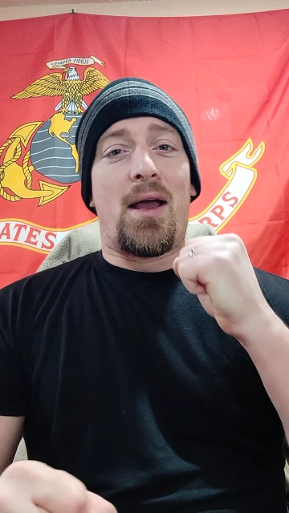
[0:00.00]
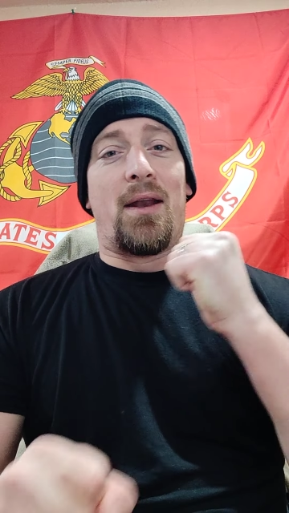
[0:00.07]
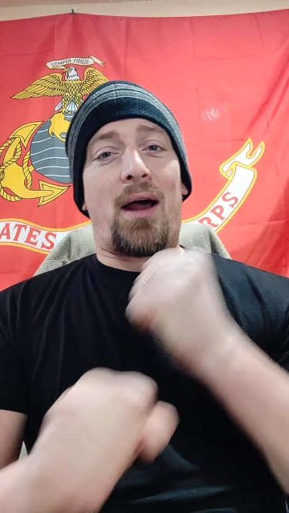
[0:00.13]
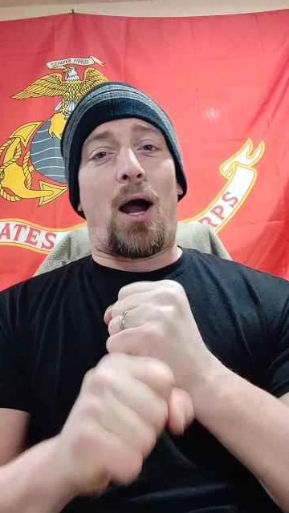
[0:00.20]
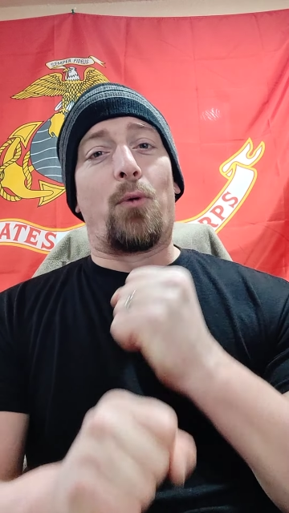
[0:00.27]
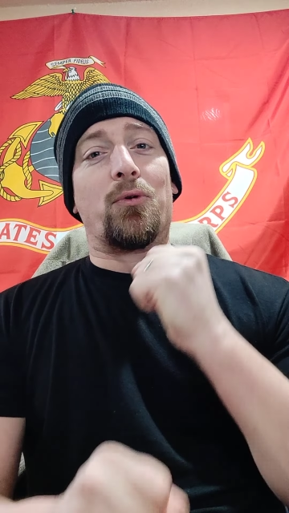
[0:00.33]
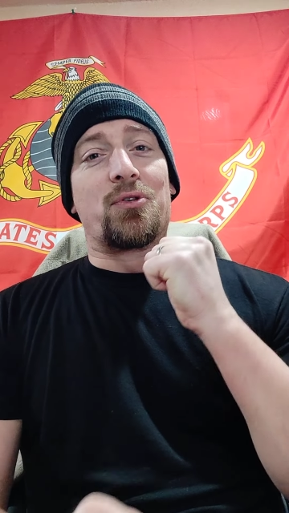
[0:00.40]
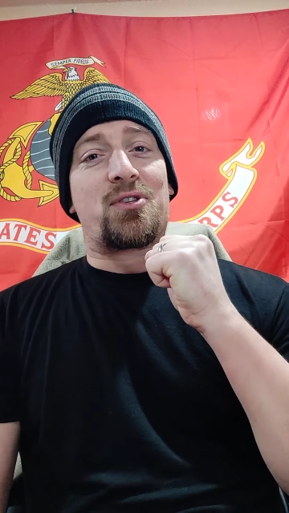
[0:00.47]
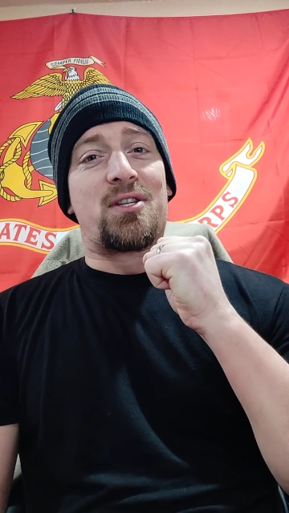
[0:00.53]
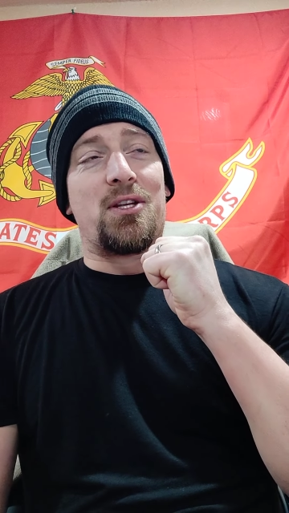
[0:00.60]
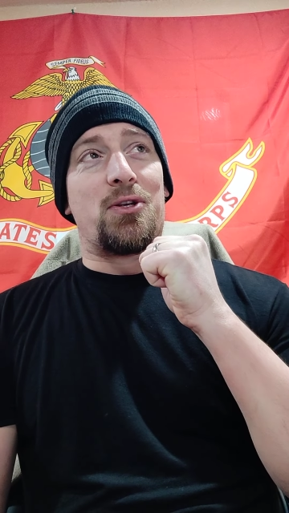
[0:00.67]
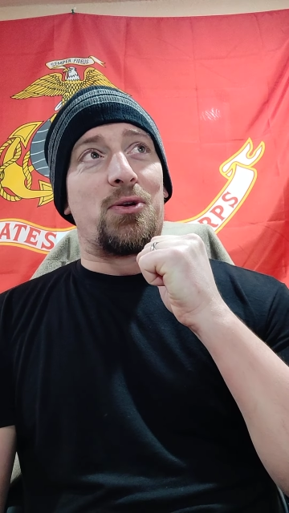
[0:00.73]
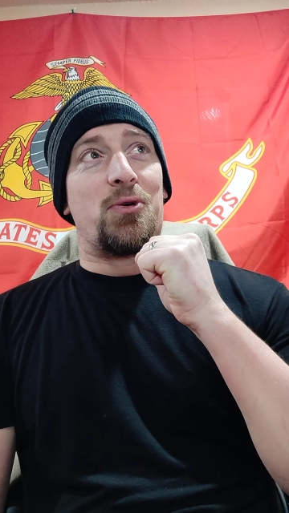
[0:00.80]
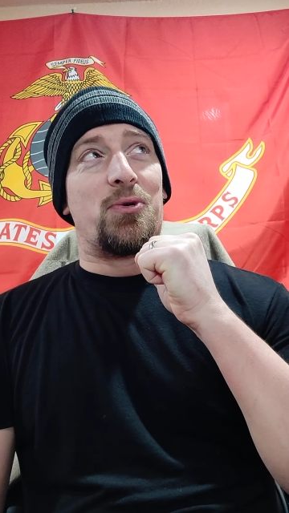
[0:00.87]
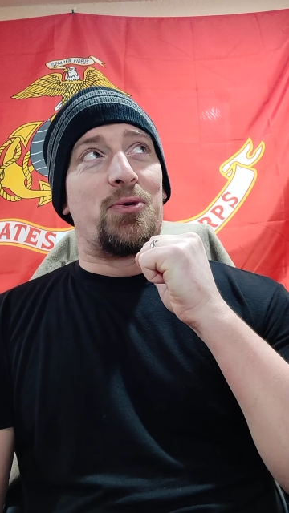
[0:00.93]
And I will see
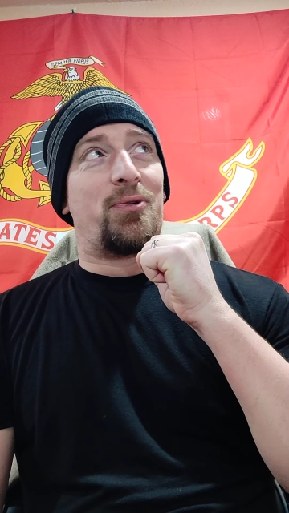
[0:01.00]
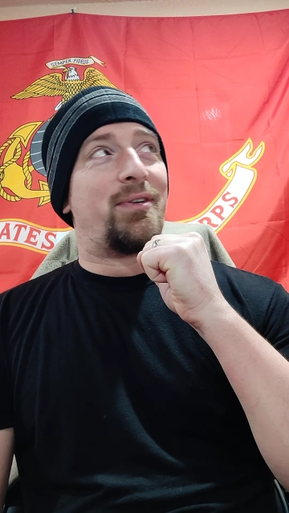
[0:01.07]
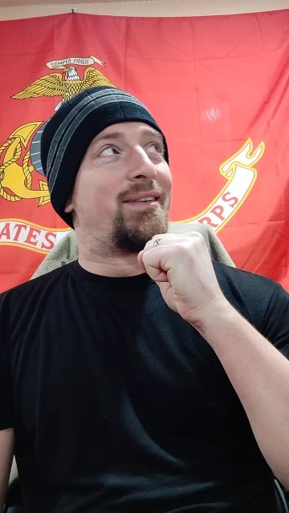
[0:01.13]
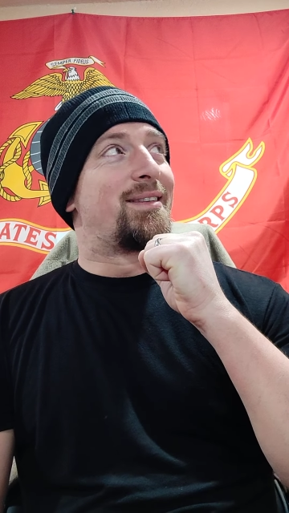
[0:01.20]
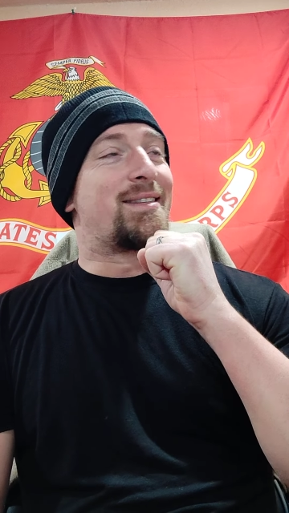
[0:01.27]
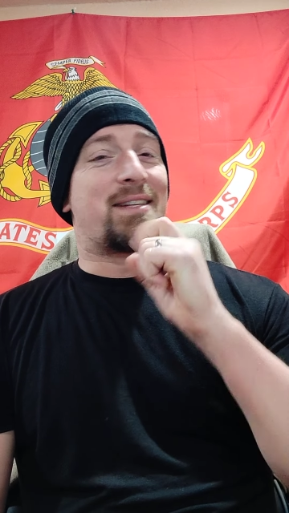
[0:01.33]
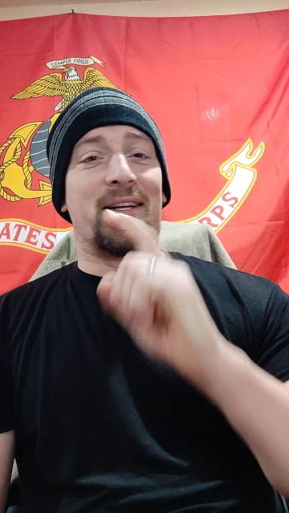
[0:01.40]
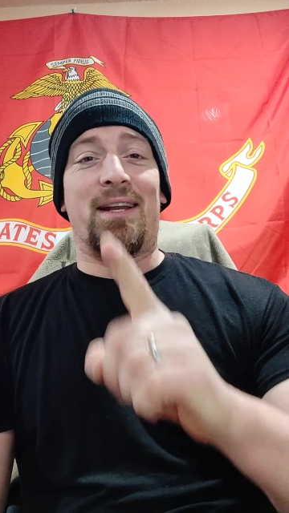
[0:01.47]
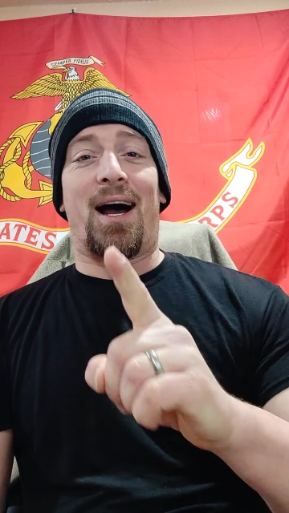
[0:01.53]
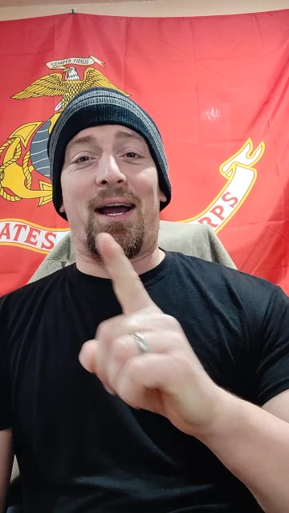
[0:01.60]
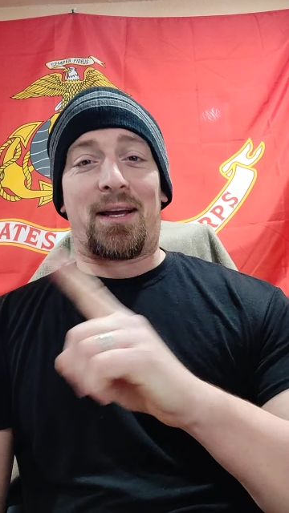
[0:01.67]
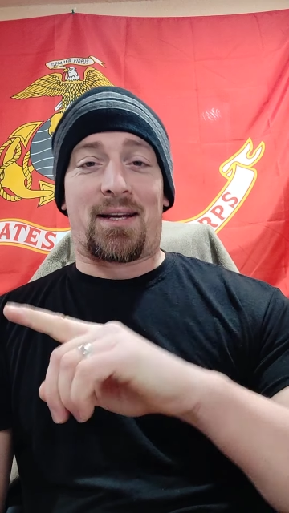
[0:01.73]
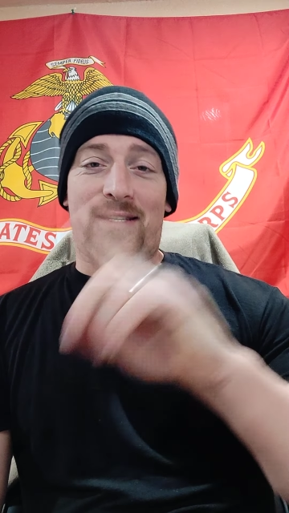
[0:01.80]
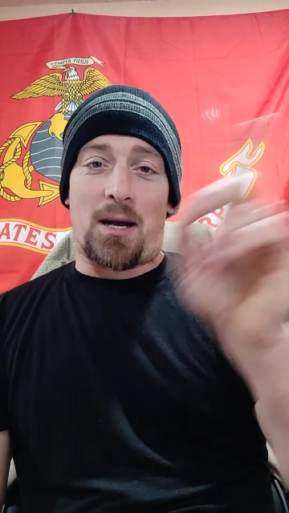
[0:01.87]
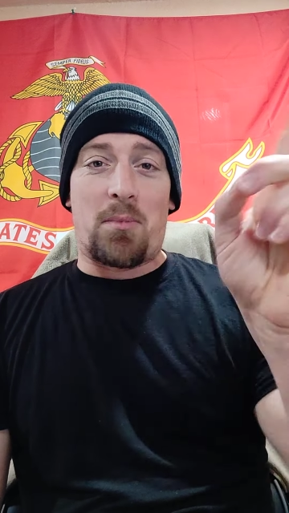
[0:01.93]
you
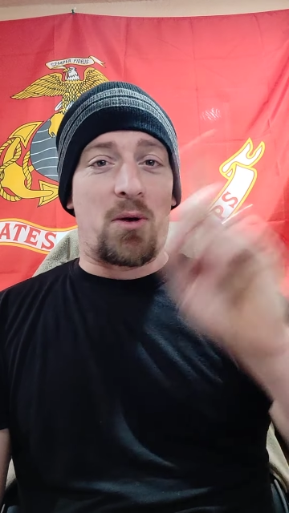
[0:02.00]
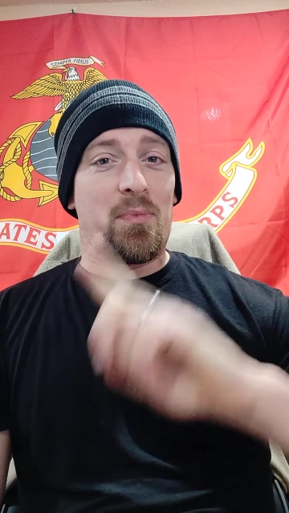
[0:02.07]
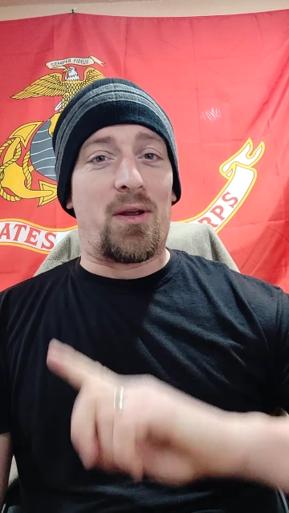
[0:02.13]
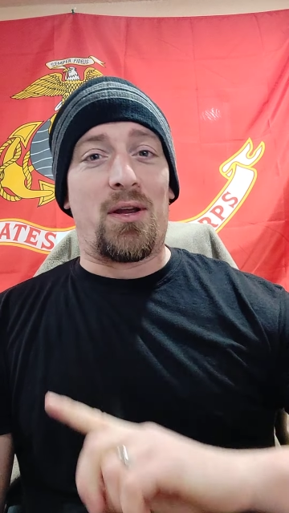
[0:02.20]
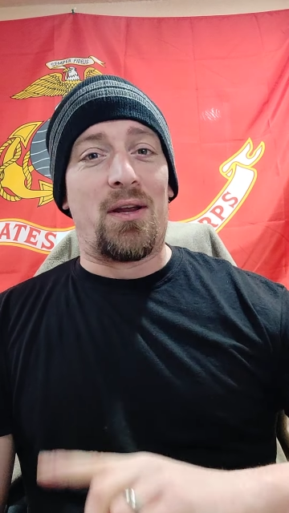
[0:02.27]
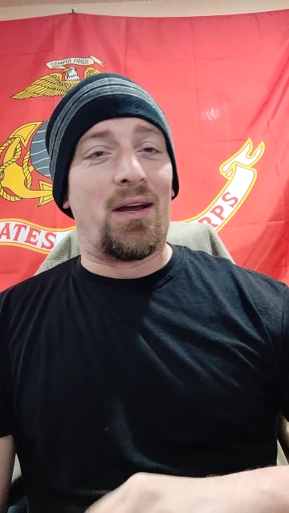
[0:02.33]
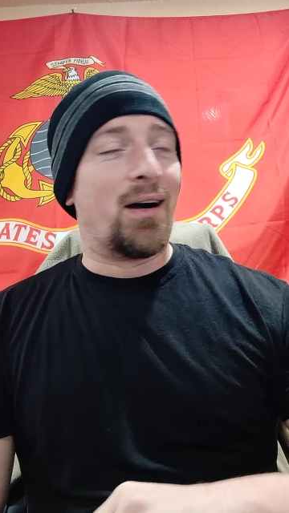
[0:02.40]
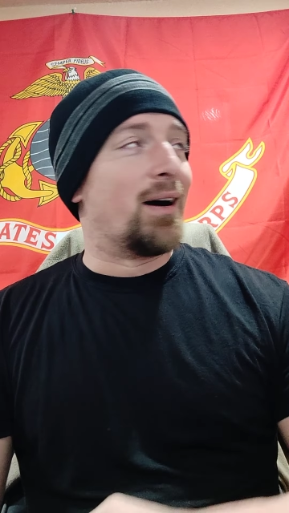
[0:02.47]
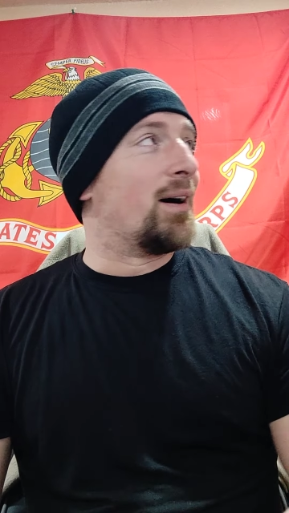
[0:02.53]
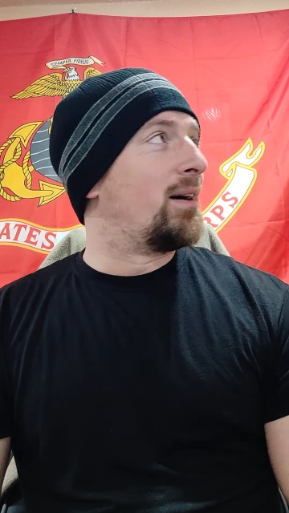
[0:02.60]
tonight, because I'm going to be